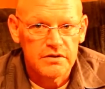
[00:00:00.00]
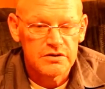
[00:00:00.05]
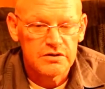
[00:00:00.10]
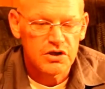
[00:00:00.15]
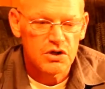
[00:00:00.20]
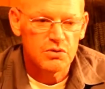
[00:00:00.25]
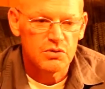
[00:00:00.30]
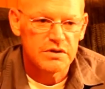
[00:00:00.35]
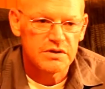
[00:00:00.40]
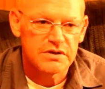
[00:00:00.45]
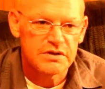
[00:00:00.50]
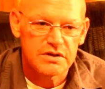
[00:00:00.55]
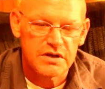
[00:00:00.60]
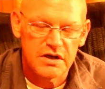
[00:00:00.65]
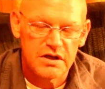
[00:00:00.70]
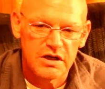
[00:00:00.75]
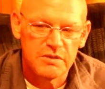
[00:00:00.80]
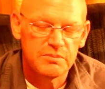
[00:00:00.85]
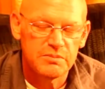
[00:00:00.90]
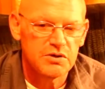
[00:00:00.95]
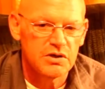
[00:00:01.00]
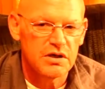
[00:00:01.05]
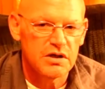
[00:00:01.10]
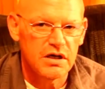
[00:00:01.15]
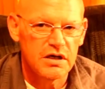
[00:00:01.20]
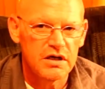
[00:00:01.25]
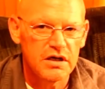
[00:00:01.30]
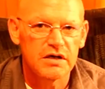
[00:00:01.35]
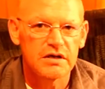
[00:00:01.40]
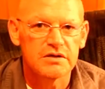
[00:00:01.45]
So it's up to
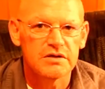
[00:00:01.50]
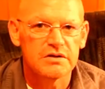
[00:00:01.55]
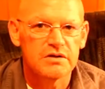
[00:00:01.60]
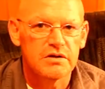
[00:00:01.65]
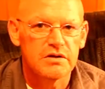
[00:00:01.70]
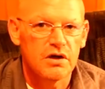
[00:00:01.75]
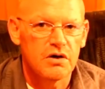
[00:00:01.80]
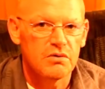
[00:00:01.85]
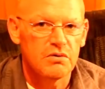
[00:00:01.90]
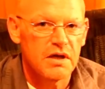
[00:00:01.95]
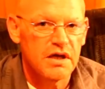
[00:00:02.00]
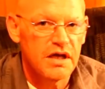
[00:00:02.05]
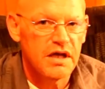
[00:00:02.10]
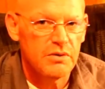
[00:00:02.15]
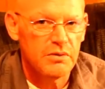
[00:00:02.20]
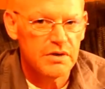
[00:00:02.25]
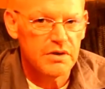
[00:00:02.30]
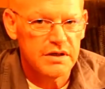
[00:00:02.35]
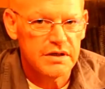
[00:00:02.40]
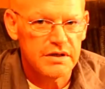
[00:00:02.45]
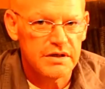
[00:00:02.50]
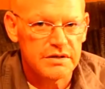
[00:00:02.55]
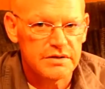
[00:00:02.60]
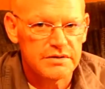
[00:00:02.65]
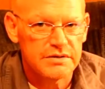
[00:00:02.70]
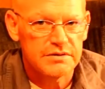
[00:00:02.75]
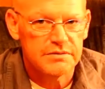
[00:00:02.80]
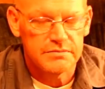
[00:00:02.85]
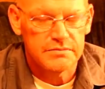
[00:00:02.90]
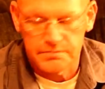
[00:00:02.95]
us on how it
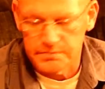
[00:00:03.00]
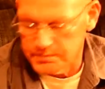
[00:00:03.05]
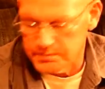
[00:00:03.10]
is.